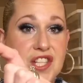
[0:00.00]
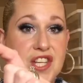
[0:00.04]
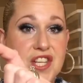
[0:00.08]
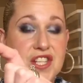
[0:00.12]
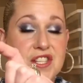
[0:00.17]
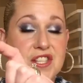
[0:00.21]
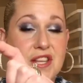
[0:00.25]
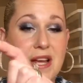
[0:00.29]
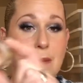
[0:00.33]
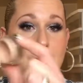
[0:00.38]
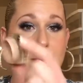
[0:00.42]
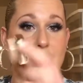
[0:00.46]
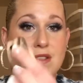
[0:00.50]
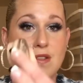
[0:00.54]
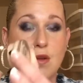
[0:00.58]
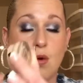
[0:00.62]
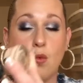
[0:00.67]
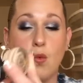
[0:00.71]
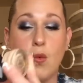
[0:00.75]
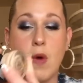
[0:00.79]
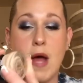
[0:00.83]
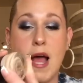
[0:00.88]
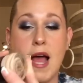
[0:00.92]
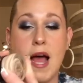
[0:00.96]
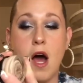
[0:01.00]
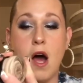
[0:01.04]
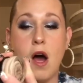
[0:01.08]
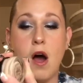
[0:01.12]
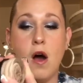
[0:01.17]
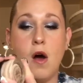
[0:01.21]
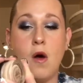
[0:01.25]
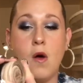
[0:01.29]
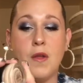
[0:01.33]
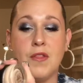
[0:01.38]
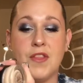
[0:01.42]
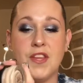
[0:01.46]
this up as
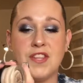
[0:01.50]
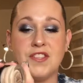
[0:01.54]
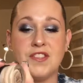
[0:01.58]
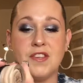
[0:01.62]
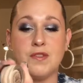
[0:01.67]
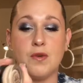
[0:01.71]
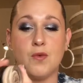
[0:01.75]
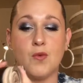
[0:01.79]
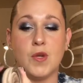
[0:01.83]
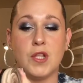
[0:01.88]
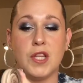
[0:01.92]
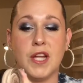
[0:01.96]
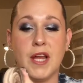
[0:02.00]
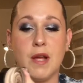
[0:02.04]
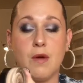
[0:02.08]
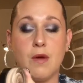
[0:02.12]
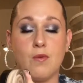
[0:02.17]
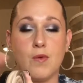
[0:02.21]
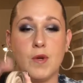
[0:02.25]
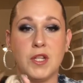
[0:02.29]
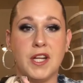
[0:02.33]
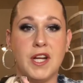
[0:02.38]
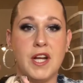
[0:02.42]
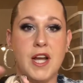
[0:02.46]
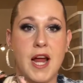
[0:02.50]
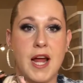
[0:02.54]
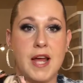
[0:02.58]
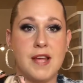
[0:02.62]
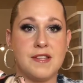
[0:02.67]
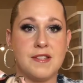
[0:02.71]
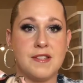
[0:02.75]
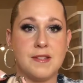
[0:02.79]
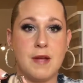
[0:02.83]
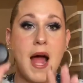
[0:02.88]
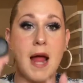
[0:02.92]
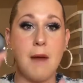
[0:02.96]
well. This is a really, really
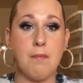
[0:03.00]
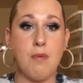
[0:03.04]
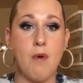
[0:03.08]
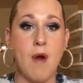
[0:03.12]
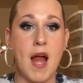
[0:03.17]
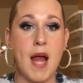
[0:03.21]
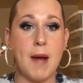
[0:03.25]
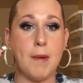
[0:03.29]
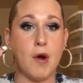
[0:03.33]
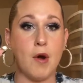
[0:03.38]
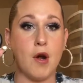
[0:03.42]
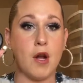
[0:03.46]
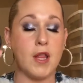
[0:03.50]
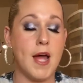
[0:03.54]
nice eye primer.